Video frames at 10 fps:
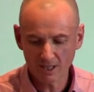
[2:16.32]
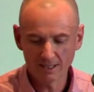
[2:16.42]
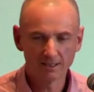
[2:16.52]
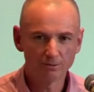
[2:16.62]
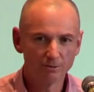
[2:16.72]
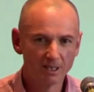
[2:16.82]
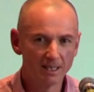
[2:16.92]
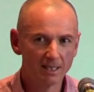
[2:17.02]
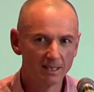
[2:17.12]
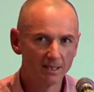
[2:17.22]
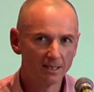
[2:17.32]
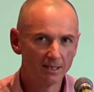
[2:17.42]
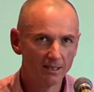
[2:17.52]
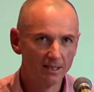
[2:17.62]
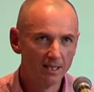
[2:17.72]
It's really
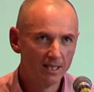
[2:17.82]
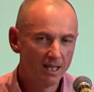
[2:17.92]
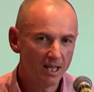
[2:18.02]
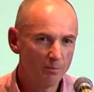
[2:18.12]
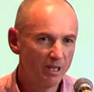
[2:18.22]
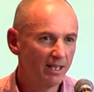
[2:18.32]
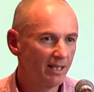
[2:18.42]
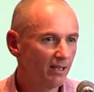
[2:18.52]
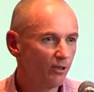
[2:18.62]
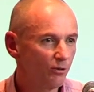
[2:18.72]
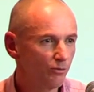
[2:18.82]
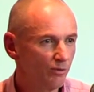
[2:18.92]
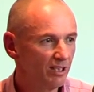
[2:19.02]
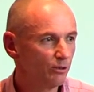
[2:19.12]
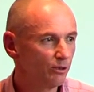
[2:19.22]
about how
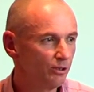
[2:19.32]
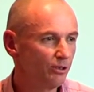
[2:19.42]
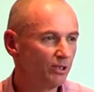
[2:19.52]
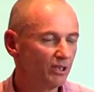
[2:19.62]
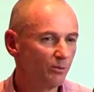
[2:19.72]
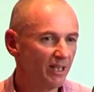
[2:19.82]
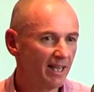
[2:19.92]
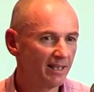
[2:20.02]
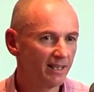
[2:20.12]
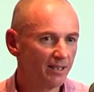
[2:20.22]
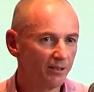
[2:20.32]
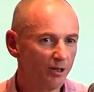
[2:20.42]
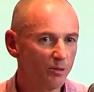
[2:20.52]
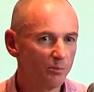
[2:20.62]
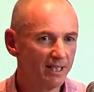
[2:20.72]
resource users, when acting in
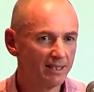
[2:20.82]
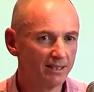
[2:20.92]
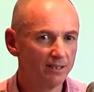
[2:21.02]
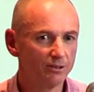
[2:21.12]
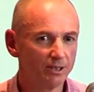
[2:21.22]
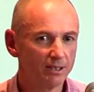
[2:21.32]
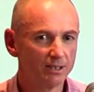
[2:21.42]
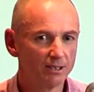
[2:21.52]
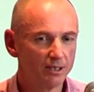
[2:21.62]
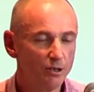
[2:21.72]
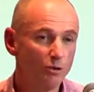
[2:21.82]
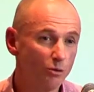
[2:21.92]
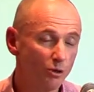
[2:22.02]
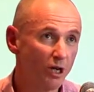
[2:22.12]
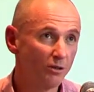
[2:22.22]
their own best interests
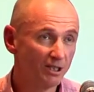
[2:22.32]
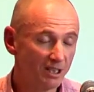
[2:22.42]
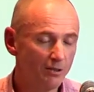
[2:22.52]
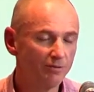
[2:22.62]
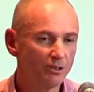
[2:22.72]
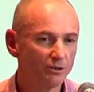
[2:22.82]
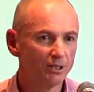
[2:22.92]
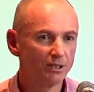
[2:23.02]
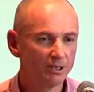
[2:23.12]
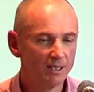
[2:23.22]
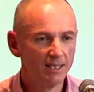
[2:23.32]
or own self-interest,